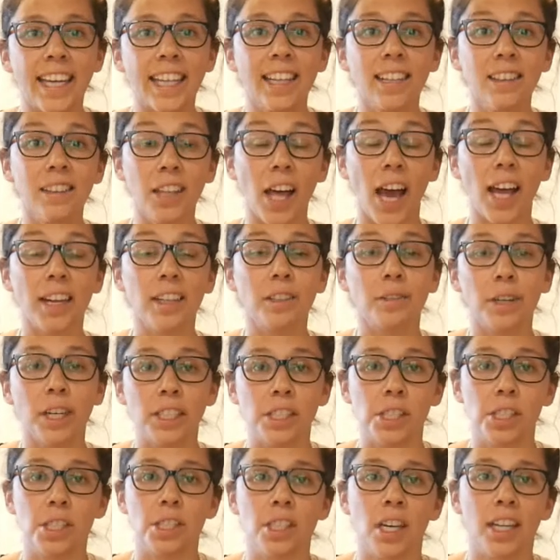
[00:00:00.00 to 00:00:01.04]
get a lot of
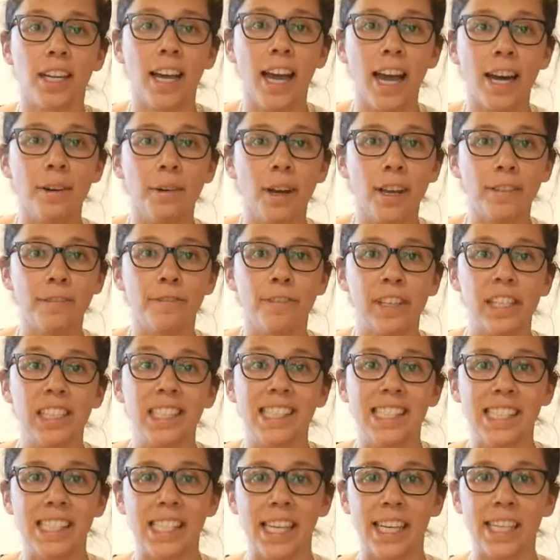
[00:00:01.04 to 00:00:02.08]
questions on how I
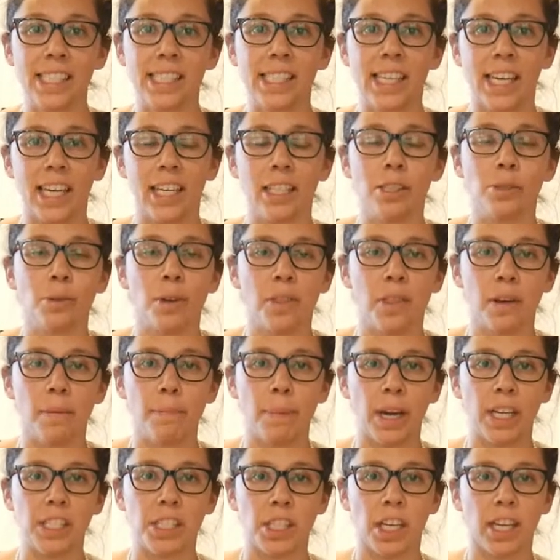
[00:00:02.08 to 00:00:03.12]
feed 6 kids with a
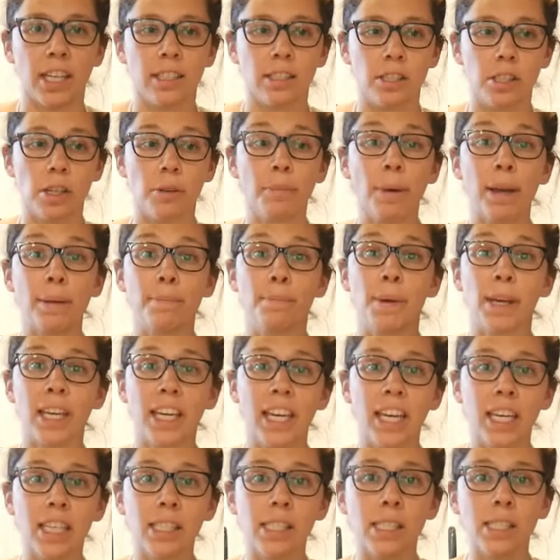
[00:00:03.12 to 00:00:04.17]
budget. So my
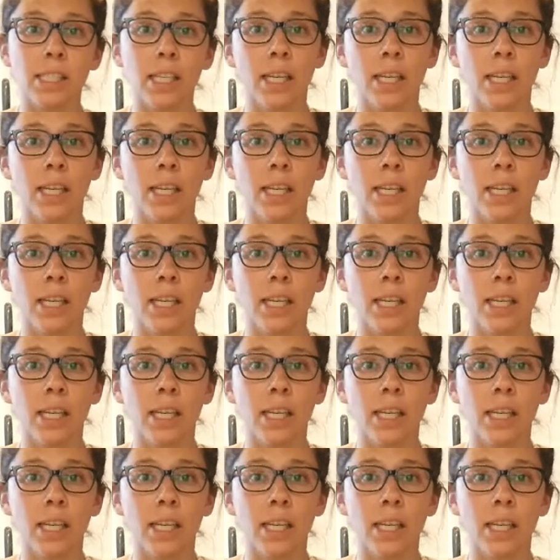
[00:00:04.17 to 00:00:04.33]
biggest